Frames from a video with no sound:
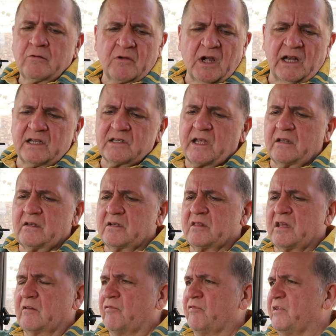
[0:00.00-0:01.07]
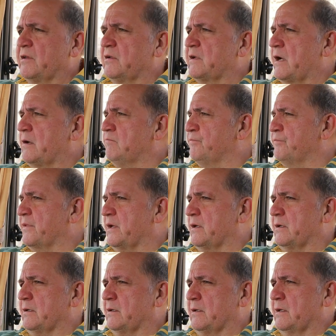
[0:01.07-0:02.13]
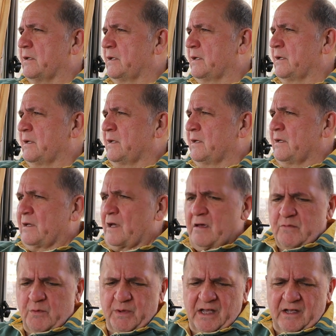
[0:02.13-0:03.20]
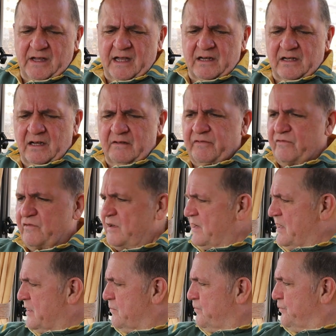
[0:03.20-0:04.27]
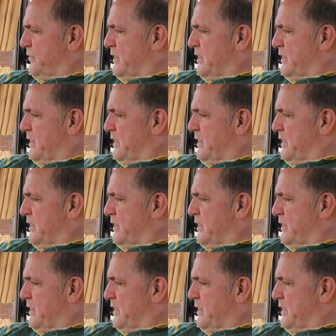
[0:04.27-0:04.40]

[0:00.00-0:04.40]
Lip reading: Right, let's get this thing filled up. I'm about had enough of today.